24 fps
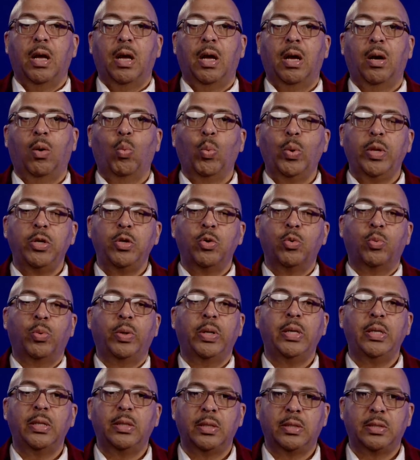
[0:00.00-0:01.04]
When you
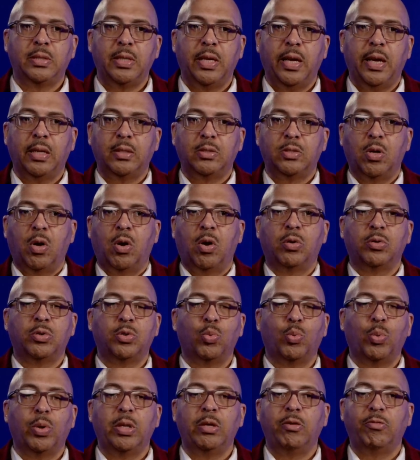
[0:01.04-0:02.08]
read the text, all
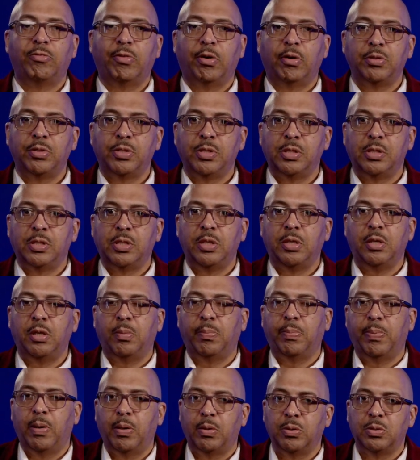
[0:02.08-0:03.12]
20 verses in your
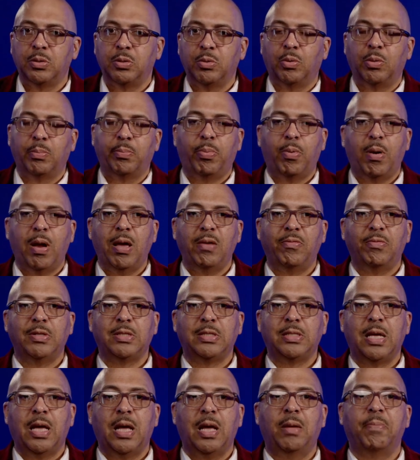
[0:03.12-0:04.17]
personal and private
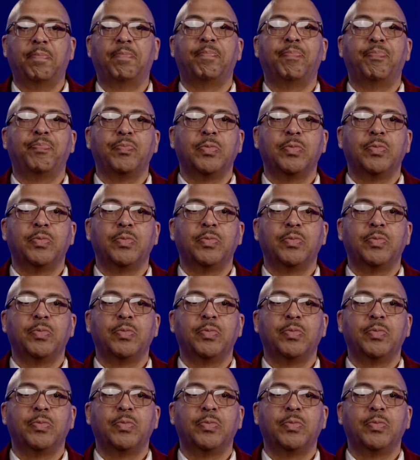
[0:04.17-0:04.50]
time,